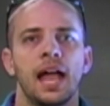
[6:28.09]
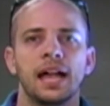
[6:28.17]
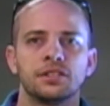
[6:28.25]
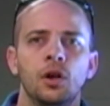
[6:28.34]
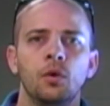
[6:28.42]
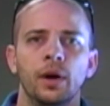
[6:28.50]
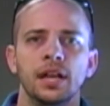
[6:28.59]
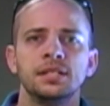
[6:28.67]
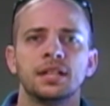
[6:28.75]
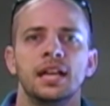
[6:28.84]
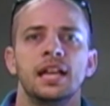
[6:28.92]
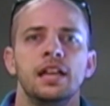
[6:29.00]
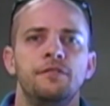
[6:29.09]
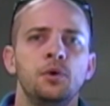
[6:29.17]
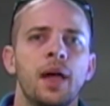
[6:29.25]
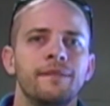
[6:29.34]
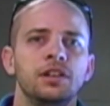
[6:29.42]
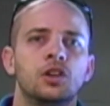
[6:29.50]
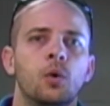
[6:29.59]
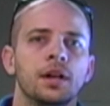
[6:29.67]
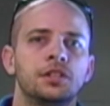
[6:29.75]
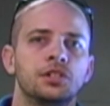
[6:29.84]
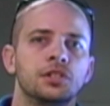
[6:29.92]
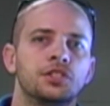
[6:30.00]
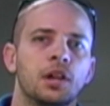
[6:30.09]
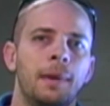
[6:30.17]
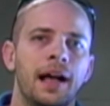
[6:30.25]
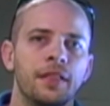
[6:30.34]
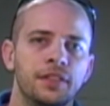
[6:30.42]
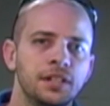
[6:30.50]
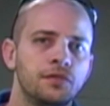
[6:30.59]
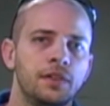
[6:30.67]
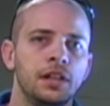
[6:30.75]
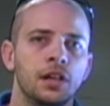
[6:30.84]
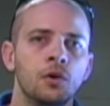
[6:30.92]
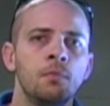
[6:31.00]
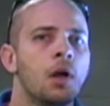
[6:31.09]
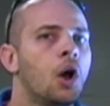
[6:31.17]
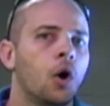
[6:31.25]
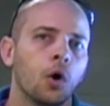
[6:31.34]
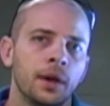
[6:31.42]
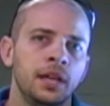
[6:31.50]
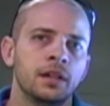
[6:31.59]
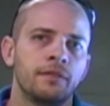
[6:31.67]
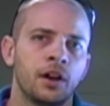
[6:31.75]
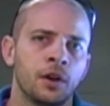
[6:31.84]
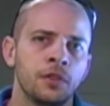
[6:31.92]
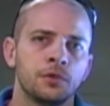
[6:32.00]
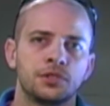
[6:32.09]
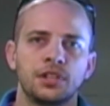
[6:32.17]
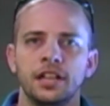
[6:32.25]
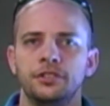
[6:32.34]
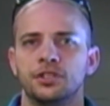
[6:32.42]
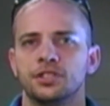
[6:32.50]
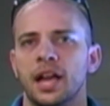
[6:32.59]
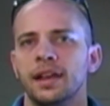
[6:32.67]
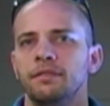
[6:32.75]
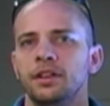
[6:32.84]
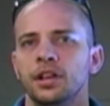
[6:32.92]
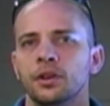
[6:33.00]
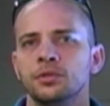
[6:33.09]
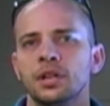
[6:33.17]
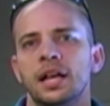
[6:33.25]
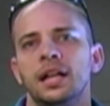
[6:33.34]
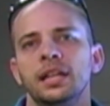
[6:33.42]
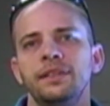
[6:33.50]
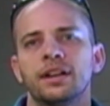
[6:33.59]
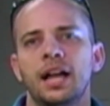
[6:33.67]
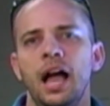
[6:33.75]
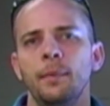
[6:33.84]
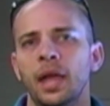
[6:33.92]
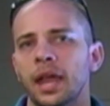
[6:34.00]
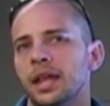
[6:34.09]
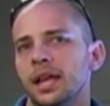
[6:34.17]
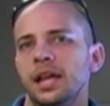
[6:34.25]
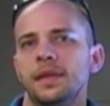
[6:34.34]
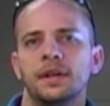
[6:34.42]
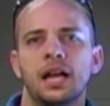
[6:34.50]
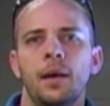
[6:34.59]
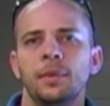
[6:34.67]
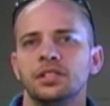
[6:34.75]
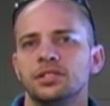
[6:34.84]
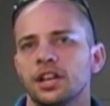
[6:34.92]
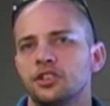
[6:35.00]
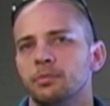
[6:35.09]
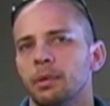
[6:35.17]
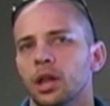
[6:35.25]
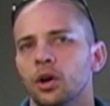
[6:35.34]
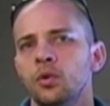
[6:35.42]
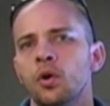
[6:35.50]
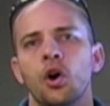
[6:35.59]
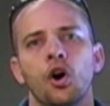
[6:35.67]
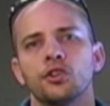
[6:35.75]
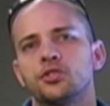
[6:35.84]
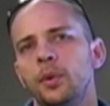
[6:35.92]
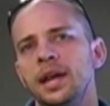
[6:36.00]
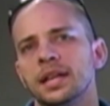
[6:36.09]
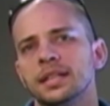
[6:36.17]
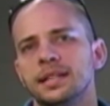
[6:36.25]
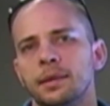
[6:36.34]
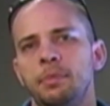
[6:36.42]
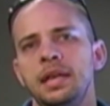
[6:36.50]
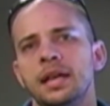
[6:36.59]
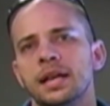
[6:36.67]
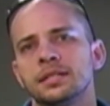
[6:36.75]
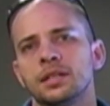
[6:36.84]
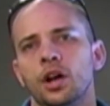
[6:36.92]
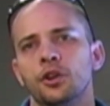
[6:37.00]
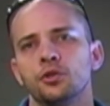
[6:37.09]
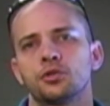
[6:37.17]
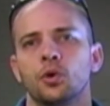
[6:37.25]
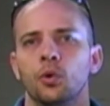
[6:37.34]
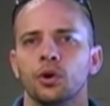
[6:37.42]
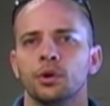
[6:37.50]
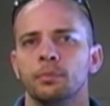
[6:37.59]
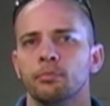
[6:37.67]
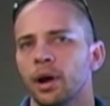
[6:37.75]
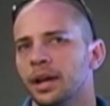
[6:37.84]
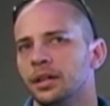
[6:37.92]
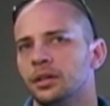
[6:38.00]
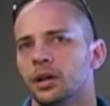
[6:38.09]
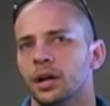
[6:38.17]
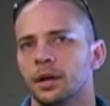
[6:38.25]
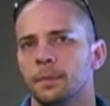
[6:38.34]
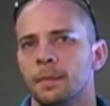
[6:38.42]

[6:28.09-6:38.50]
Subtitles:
As always, if you have any questions about this video or any of our other stage design videos, leave a comment in the comment section below or tweet us at ps_Brandon Cook.